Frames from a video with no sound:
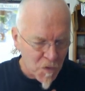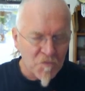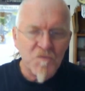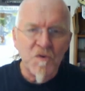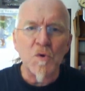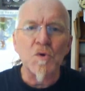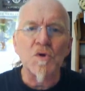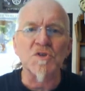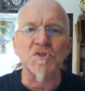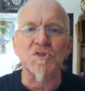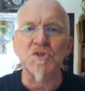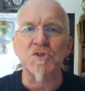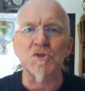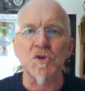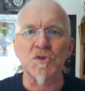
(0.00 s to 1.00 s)

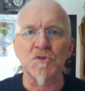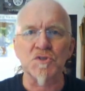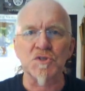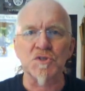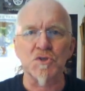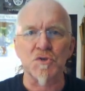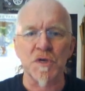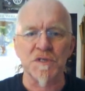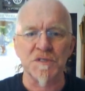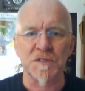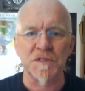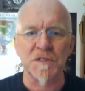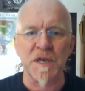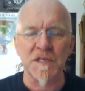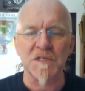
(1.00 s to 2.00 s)
focused and
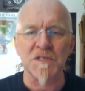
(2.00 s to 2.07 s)
concentrated day.